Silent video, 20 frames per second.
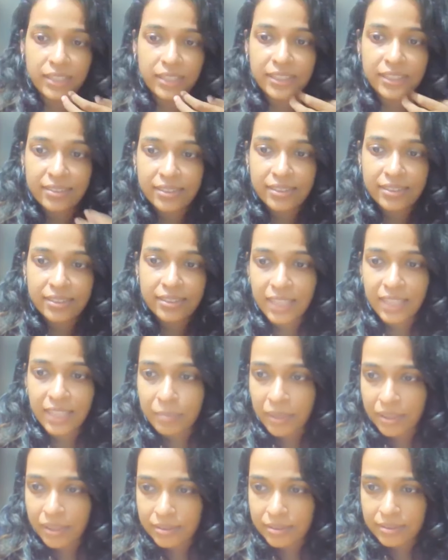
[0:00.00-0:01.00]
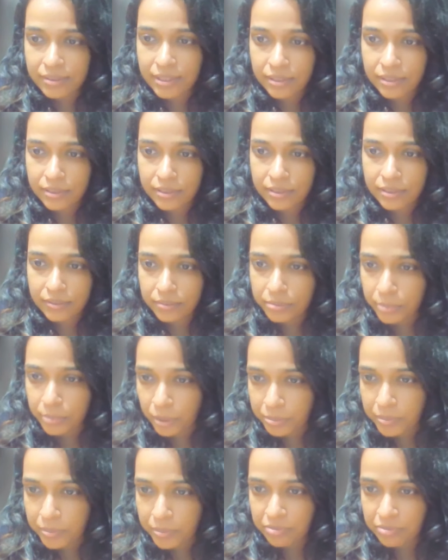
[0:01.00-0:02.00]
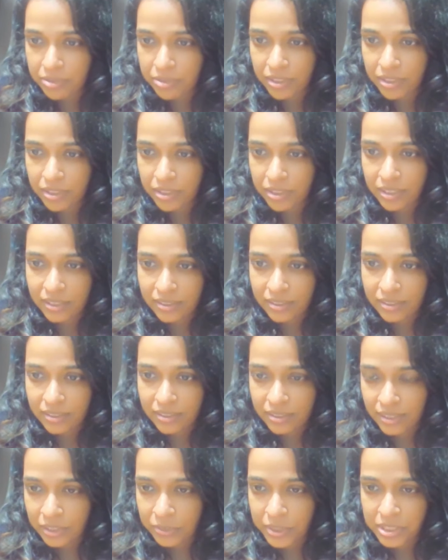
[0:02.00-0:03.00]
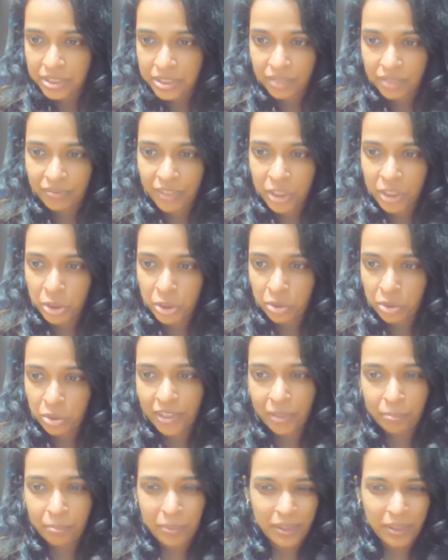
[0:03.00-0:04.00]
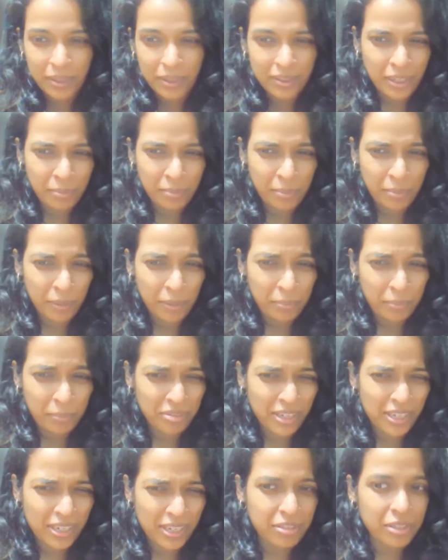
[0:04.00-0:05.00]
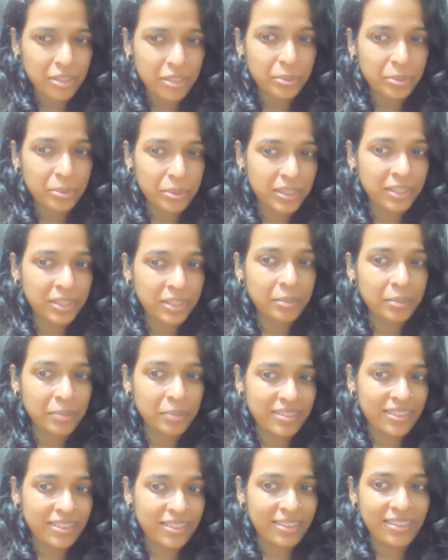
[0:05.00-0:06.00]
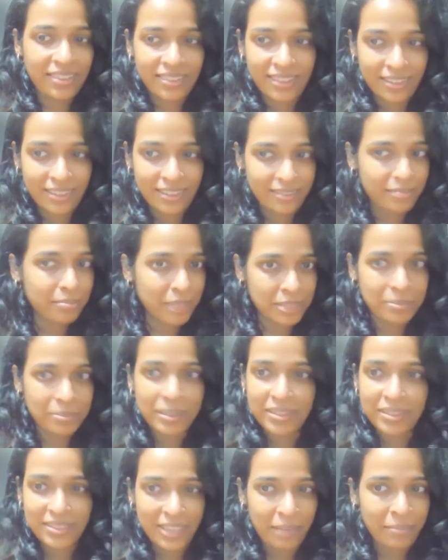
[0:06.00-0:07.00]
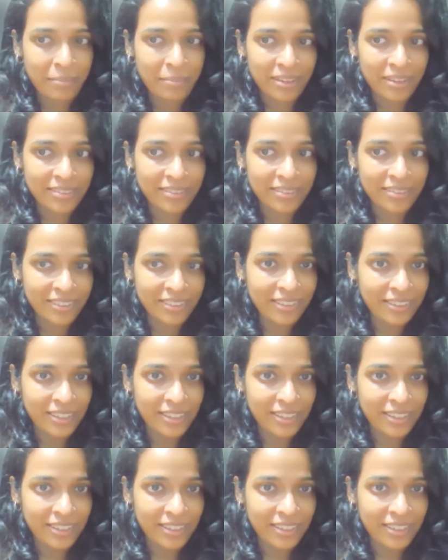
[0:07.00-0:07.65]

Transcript: I think that's the same answer probably for the another question. When should we repeat the lipid profile after dose increments? I think that must be the same answer.